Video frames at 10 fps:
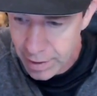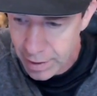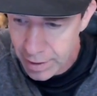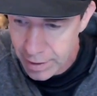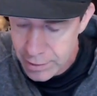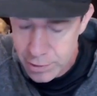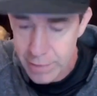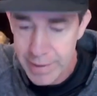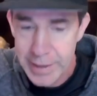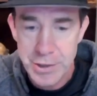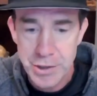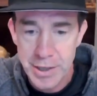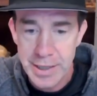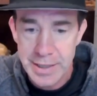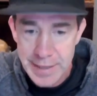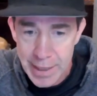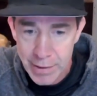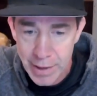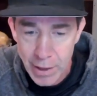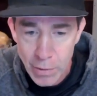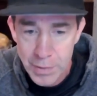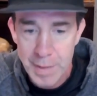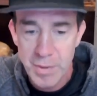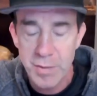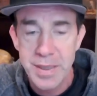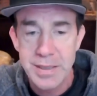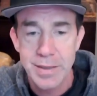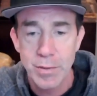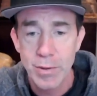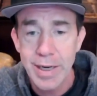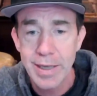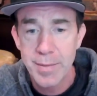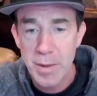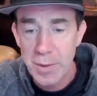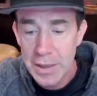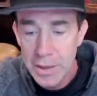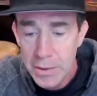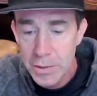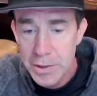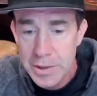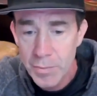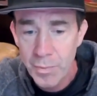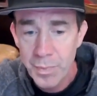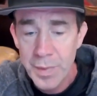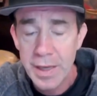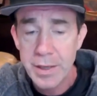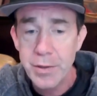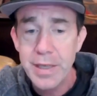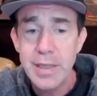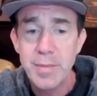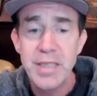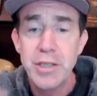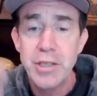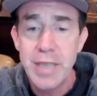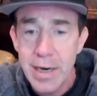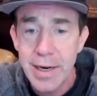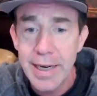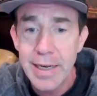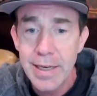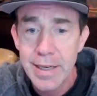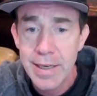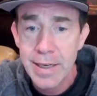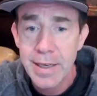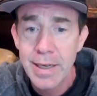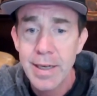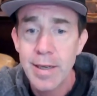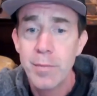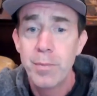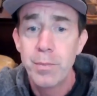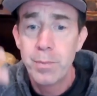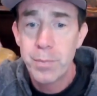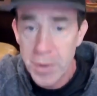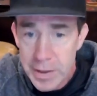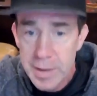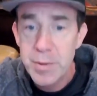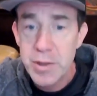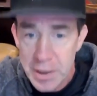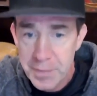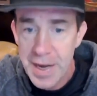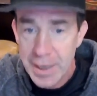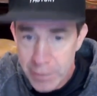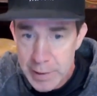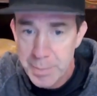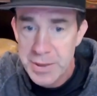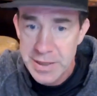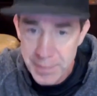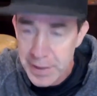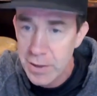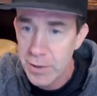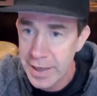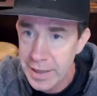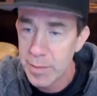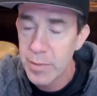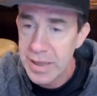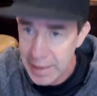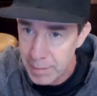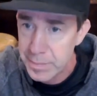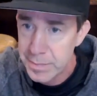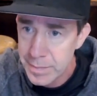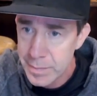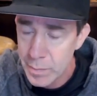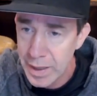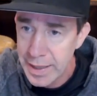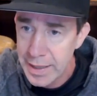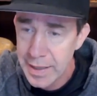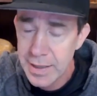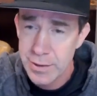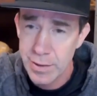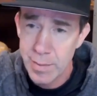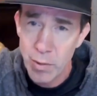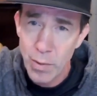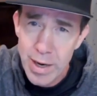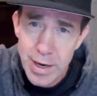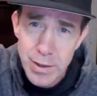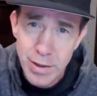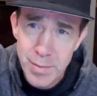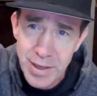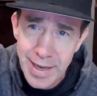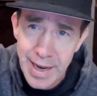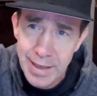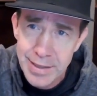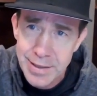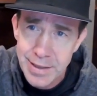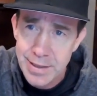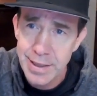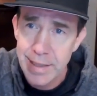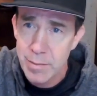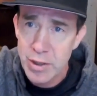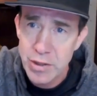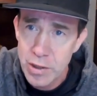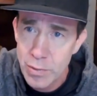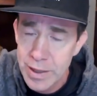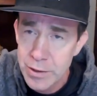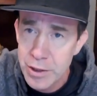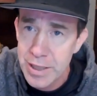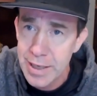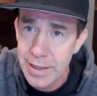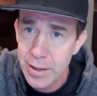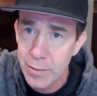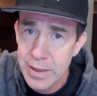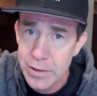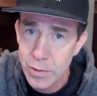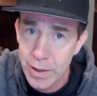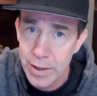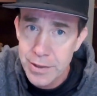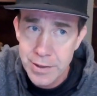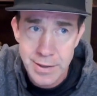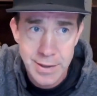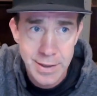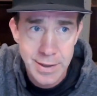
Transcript: our songwriter's journey, et cetera, a whole number of pieces of curriculum that we use, you need to be sharing Brooklyn Music Factory specific curriculum with them, right? So number one, are you communicating consistently? Number two, are you sharing the resource,